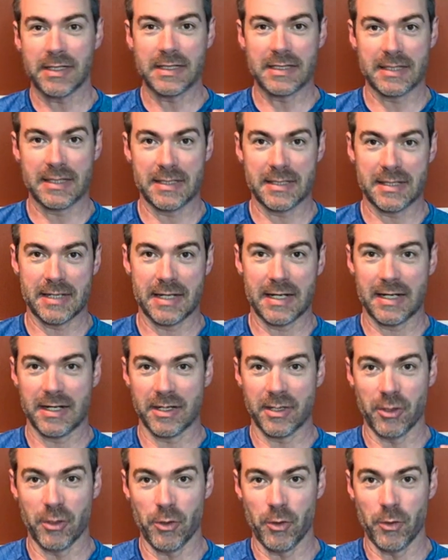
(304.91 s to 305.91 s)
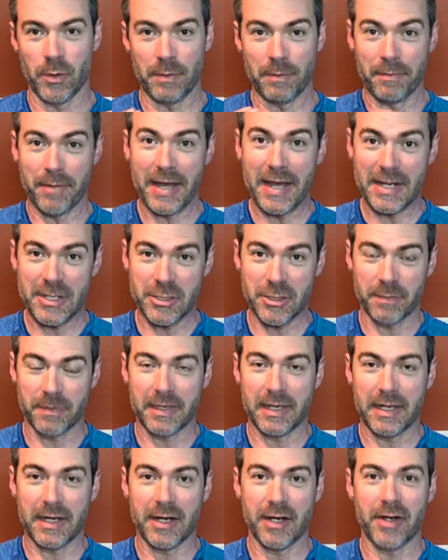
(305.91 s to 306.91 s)
tends to kind of go and patch up
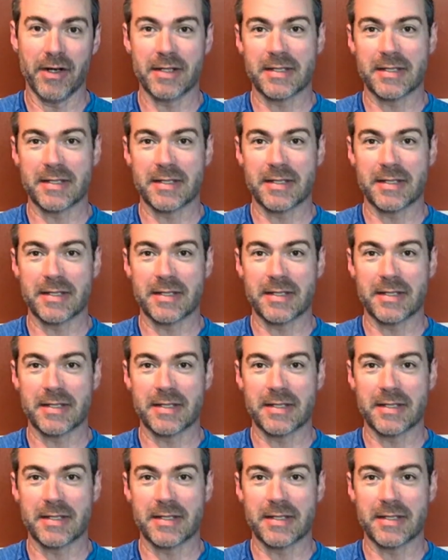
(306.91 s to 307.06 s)
that area.